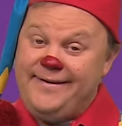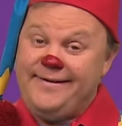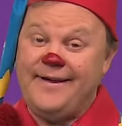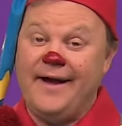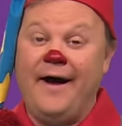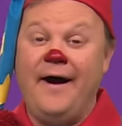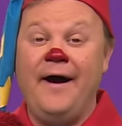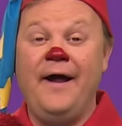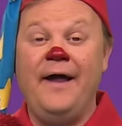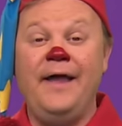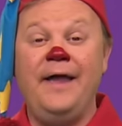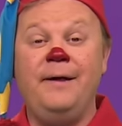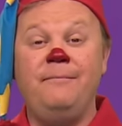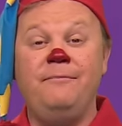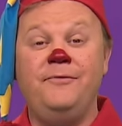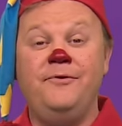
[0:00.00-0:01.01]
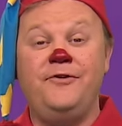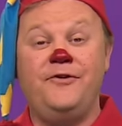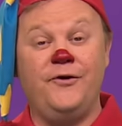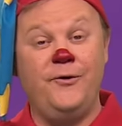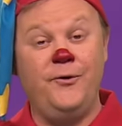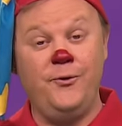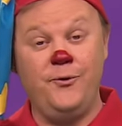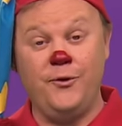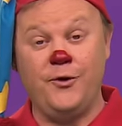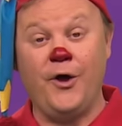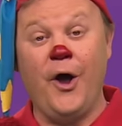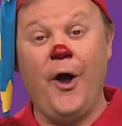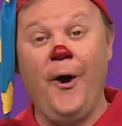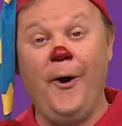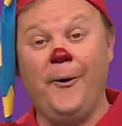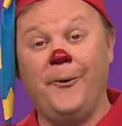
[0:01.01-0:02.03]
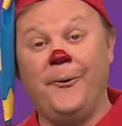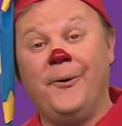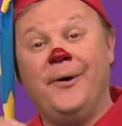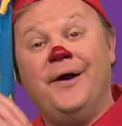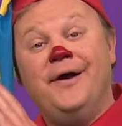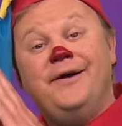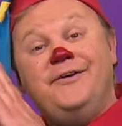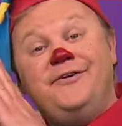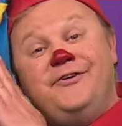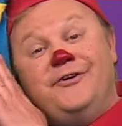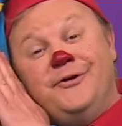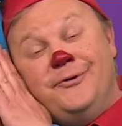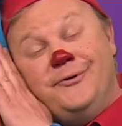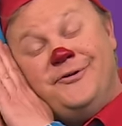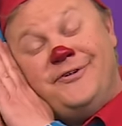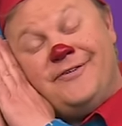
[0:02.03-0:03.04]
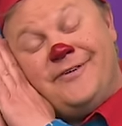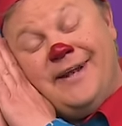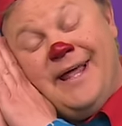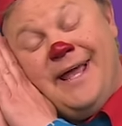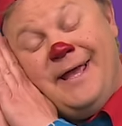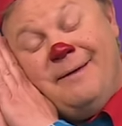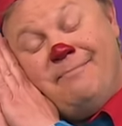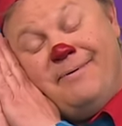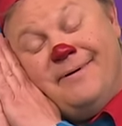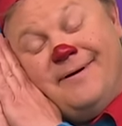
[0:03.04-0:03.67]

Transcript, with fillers: Time to go to sleep.